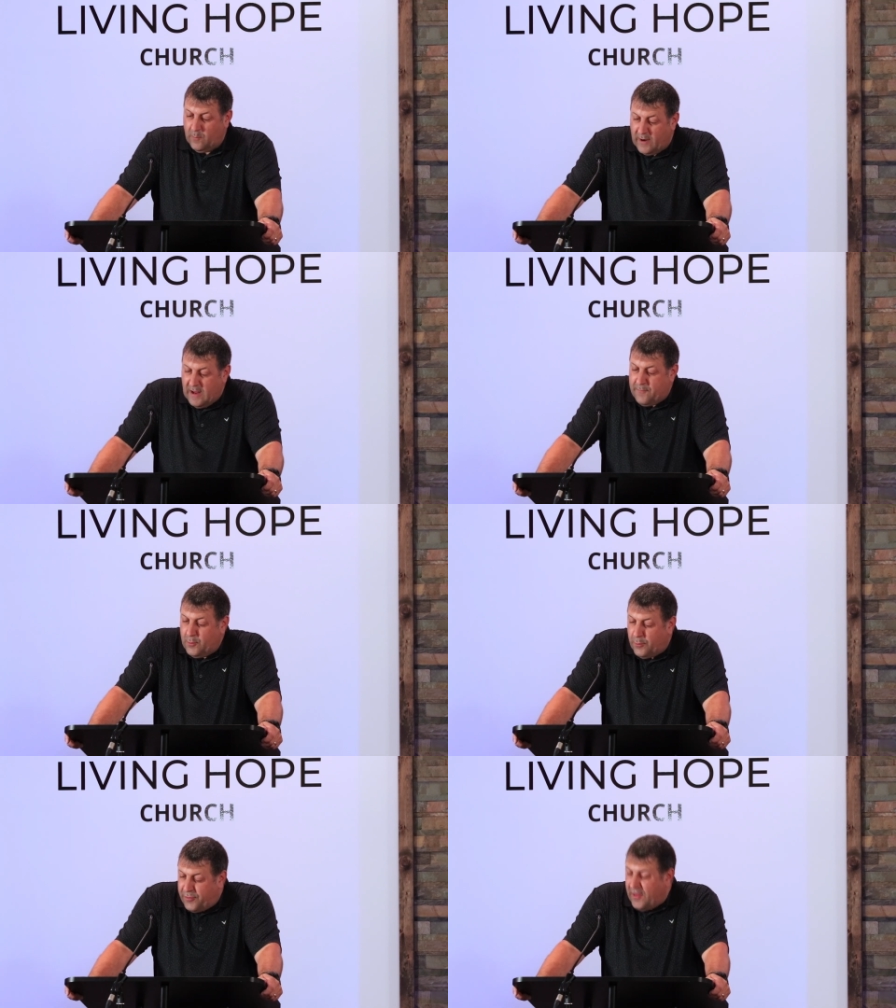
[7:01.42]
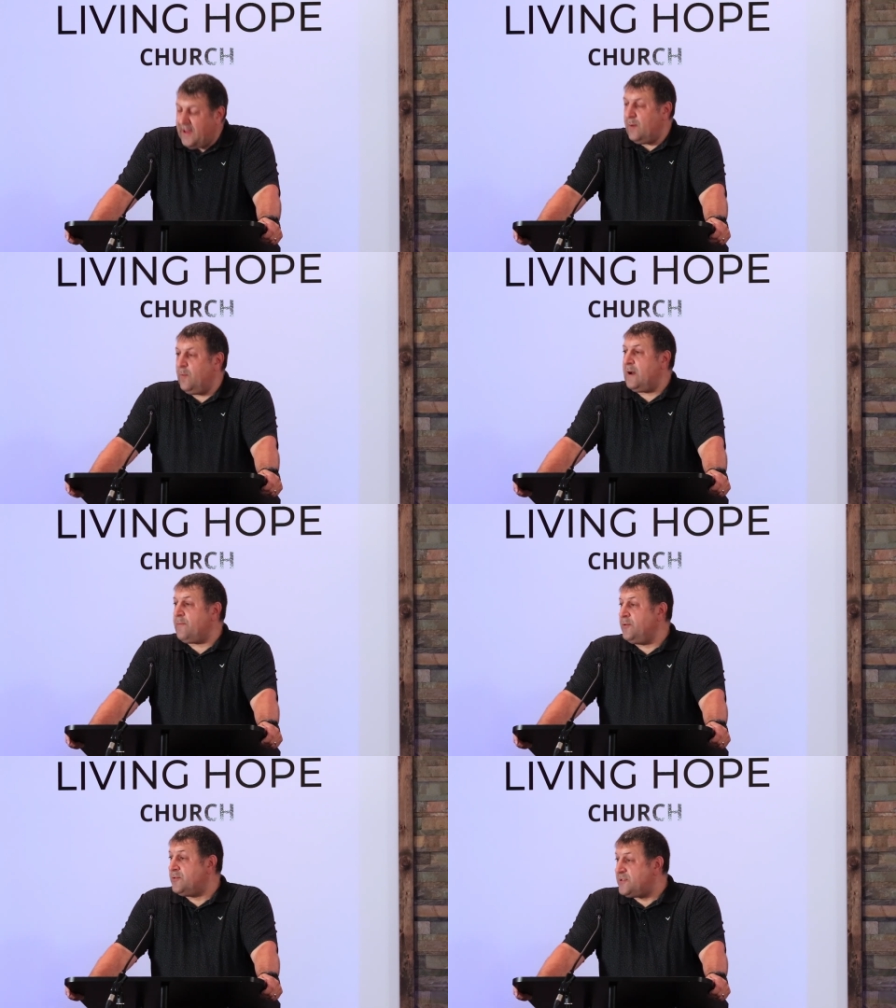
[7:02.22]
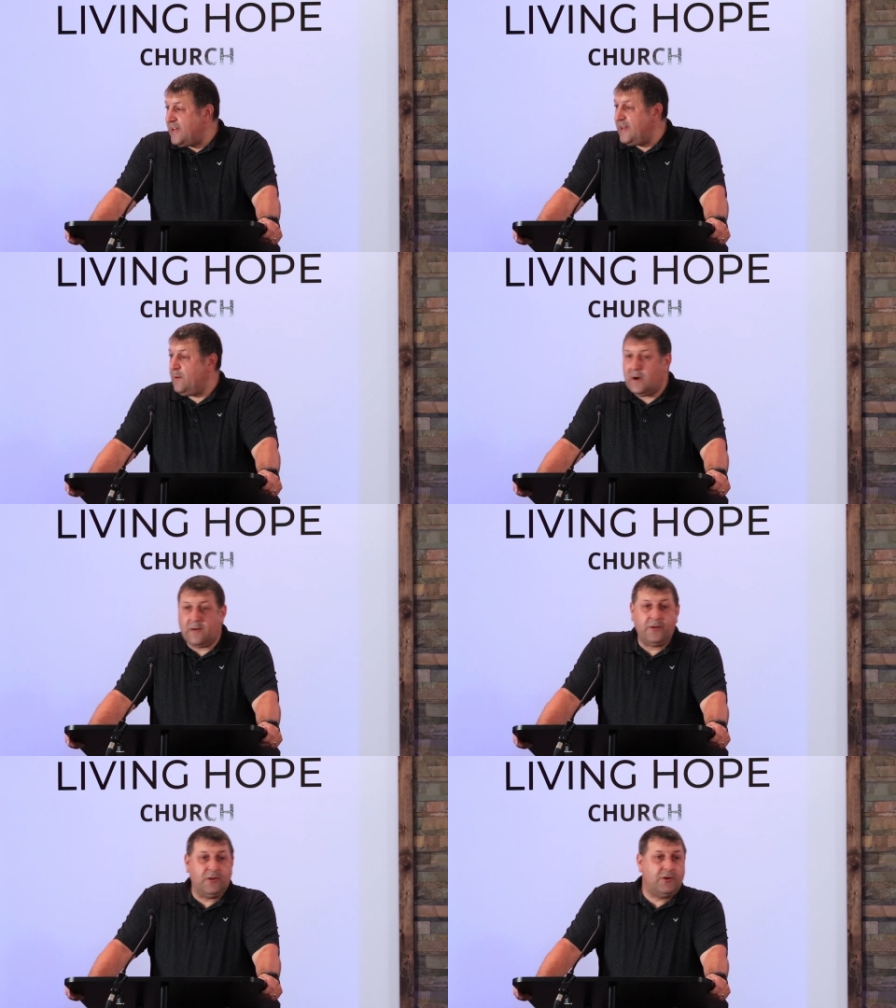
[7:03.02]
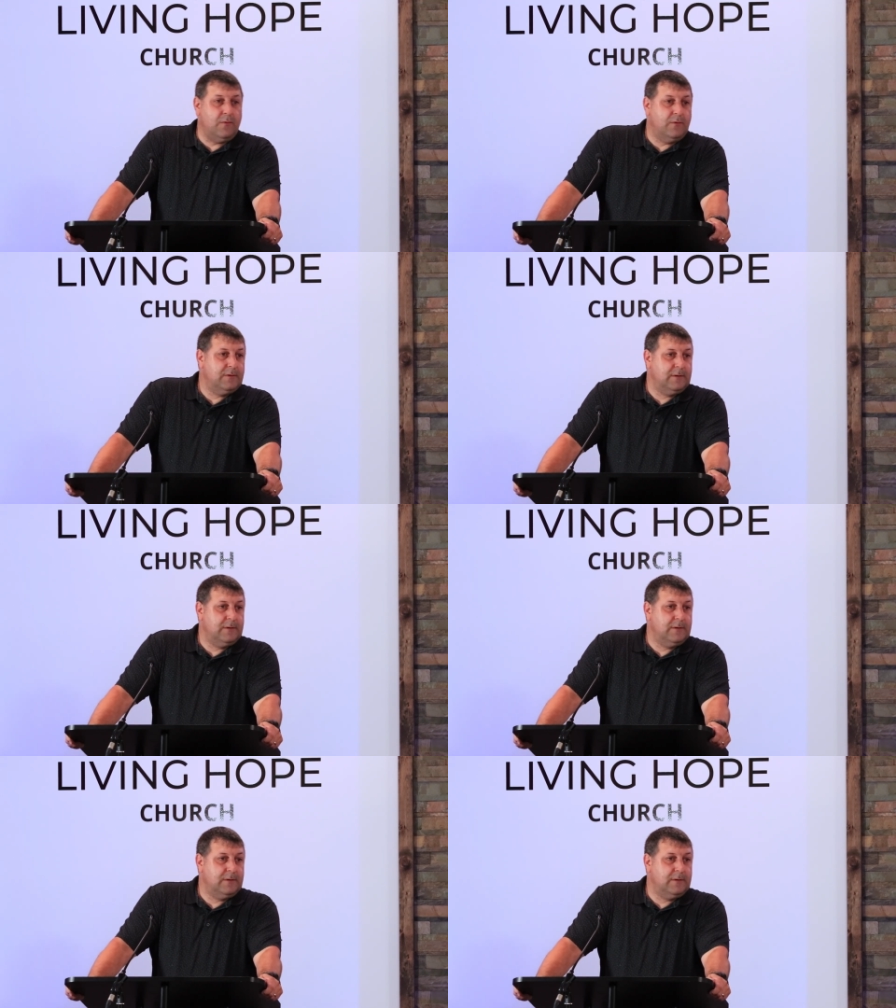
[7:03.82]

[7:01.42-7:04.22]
whatever you think and whatever you say and whatever you do.